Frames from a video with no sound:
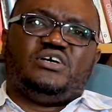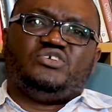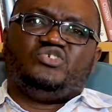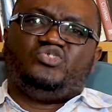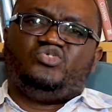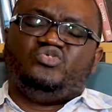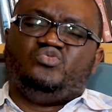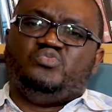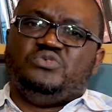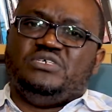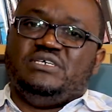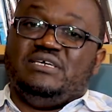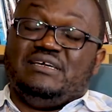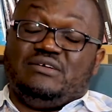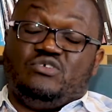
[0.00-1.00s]
Should
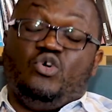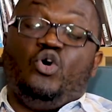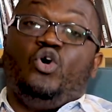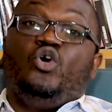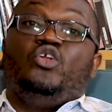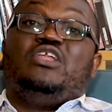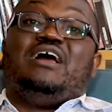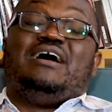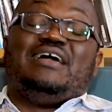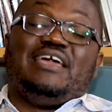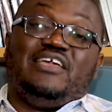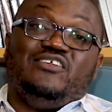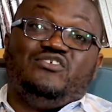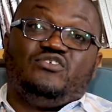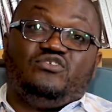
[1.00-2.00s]
we call our
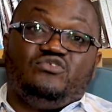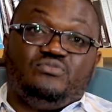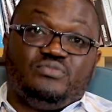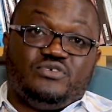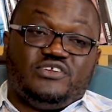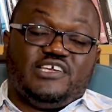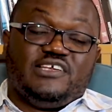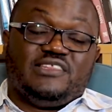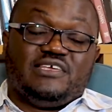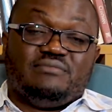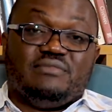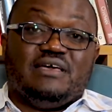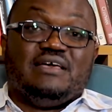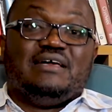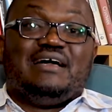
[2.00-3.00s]
angels to protect them?